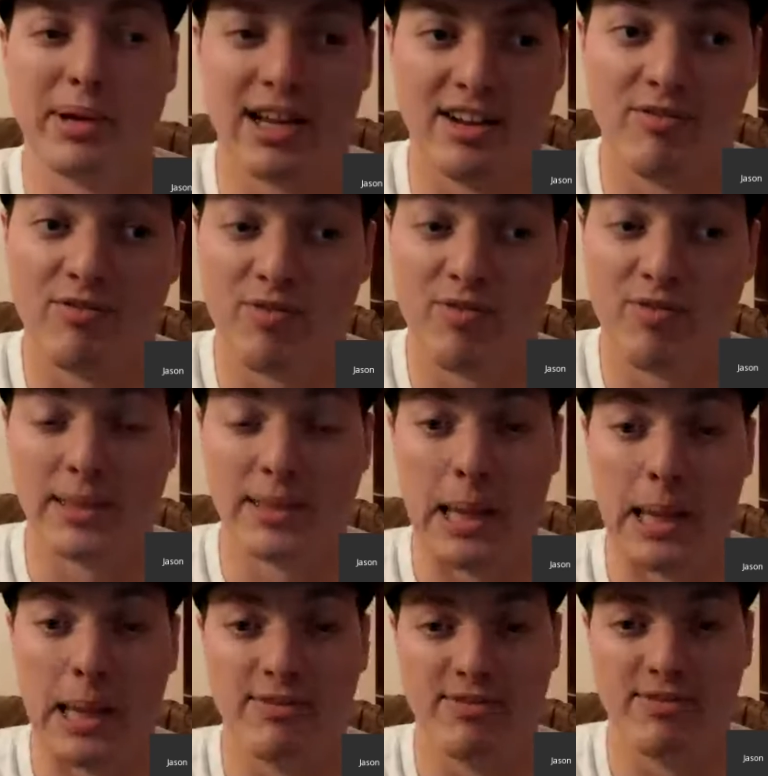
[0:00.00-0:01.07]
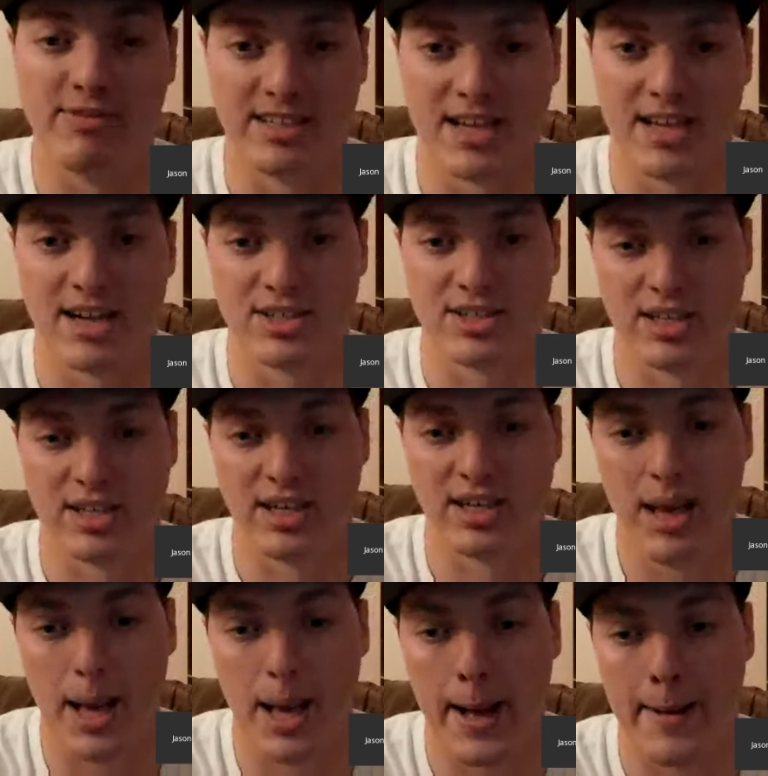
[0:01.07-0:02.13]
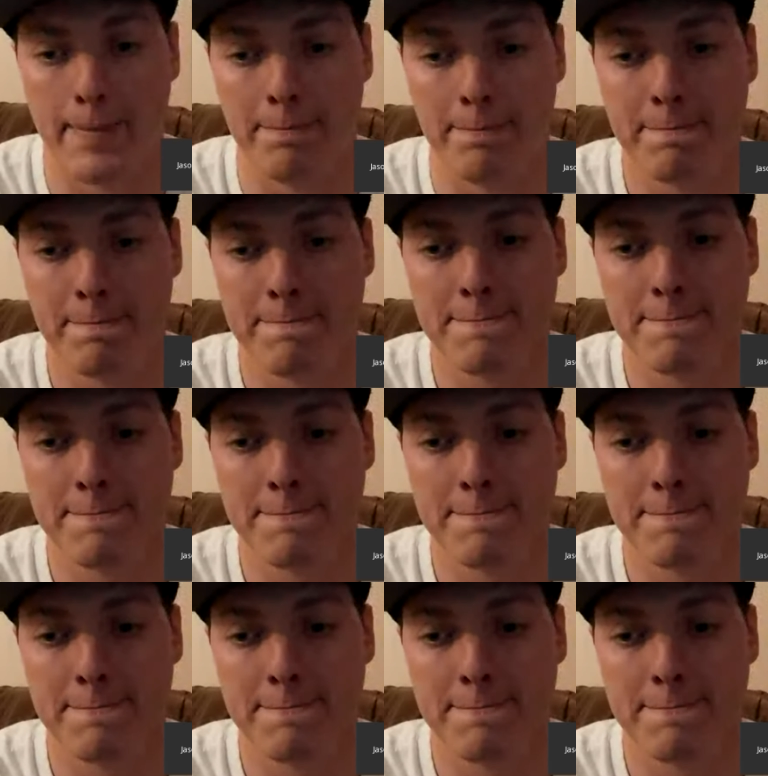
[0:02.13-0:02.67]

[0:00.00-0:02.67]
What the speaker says: Twitter's probably going to fucking love this, actually.